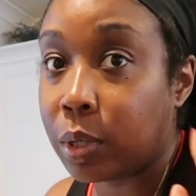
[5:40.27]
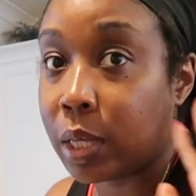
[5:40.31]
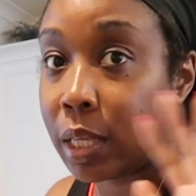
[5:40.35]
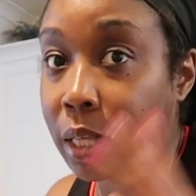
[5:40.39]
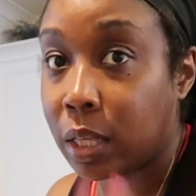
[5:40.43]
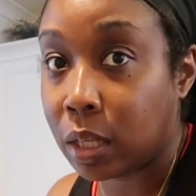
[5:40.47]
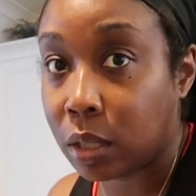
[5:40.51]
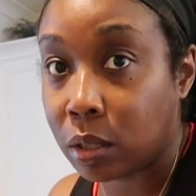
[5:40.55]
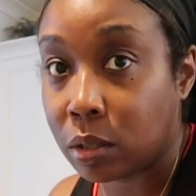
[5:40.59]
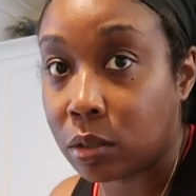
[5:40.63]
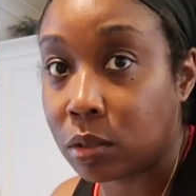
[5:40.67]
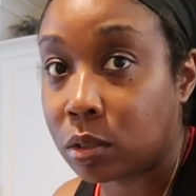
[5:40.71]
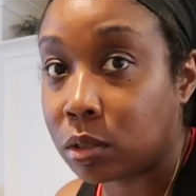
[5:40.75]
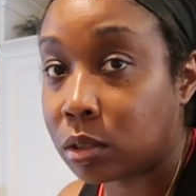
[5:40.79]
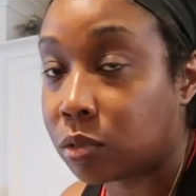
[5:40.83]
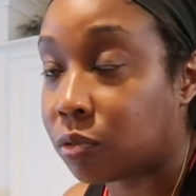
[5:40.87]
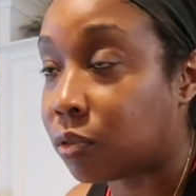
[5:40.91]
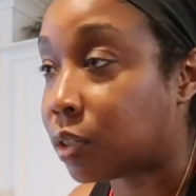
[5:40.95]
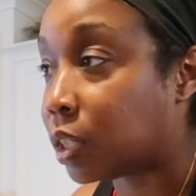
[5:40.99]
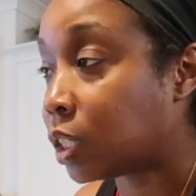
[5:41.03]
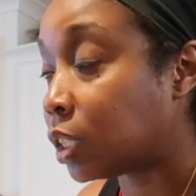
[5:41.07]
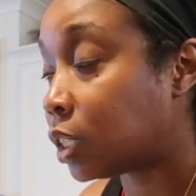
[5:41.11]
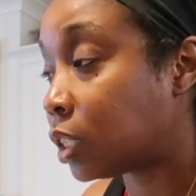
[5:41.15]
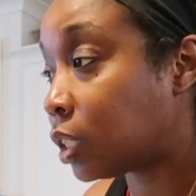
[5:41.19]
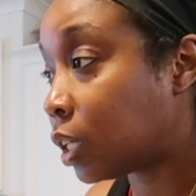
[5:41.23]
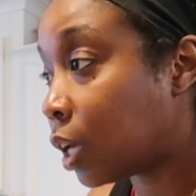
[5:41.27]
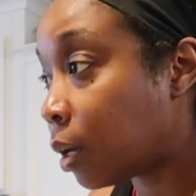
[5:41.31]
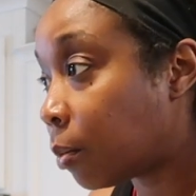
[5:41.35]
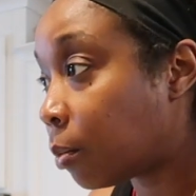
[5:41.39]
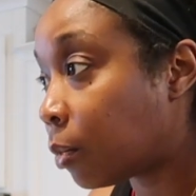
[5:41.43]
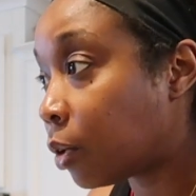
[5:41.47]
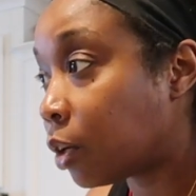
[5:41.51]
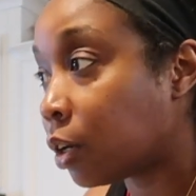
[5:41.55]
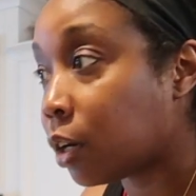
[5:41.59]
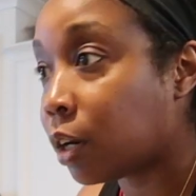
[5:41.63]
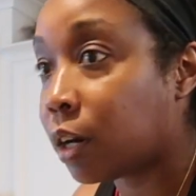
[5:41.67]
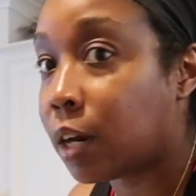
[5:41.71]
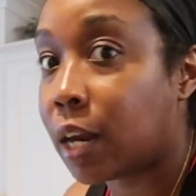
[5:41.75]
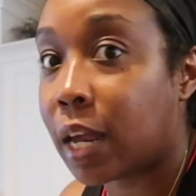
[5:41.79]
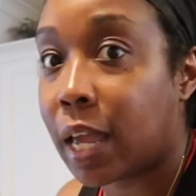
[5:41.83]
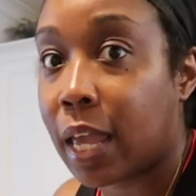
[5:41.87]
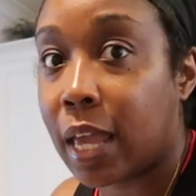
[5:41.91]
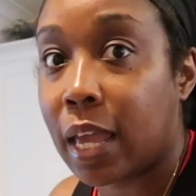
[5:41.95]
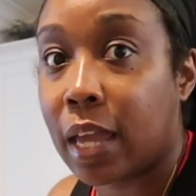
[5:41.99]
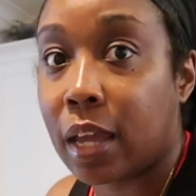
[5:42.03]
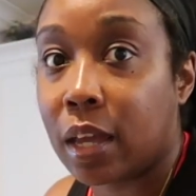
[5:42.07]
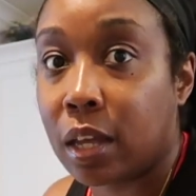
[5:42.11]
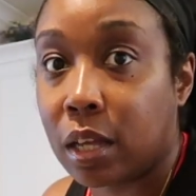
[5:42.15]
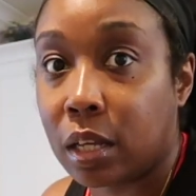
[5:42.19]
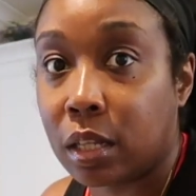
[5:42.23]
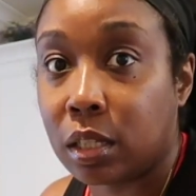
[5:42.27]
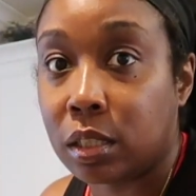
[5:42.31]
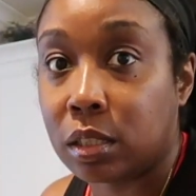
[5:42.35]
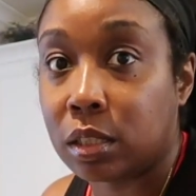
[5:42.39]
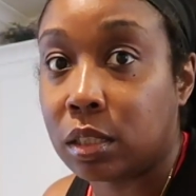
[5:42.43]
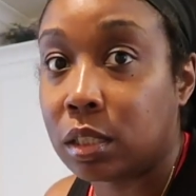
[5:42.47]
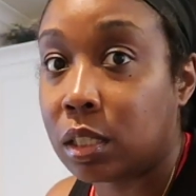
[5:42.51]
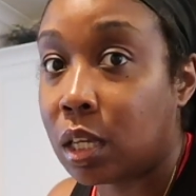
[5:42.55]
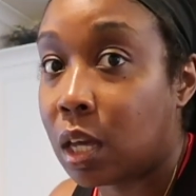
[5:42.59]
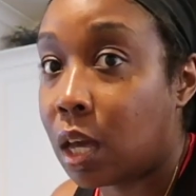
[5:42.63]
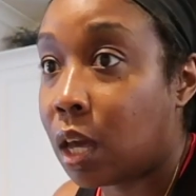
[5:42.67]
heels for the summer and